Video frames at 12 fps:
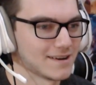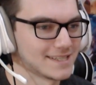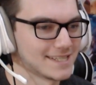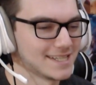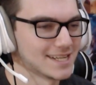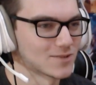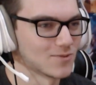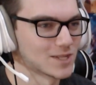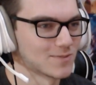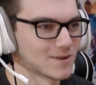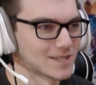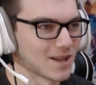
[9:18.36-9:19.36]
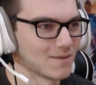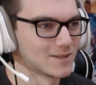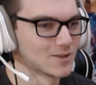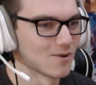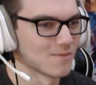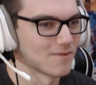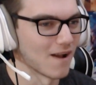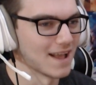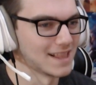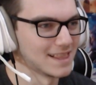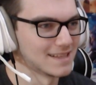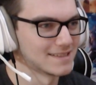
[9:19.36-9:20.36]
He just whispered something to him,
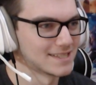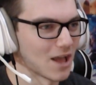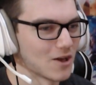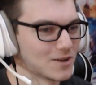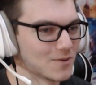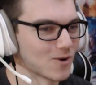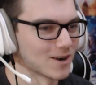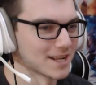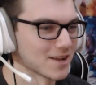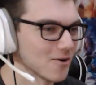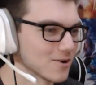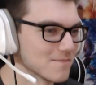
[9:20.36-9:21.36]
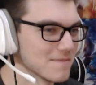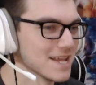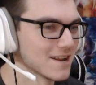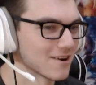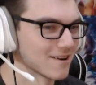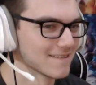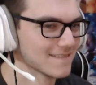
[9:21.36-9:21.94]
probably telling him where to go to meet her.